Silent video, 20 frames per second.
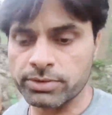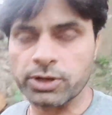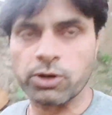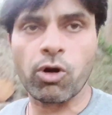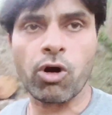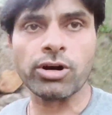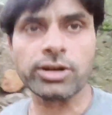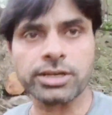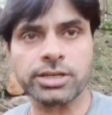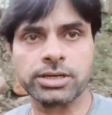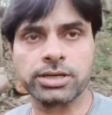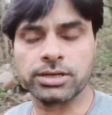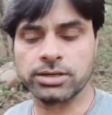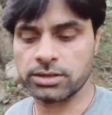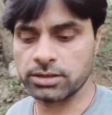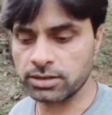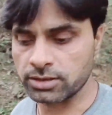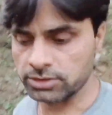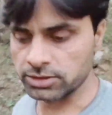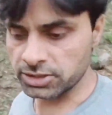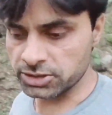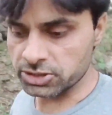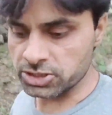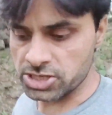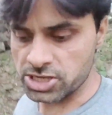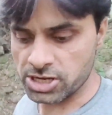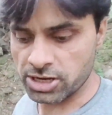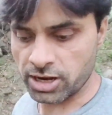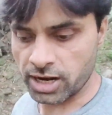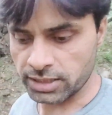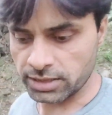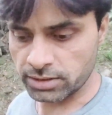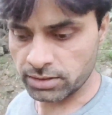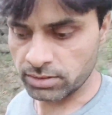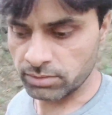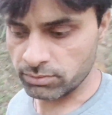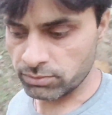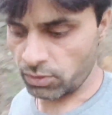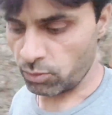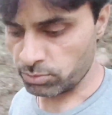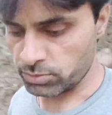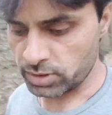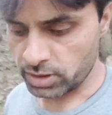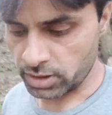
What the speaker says: got this tree cut from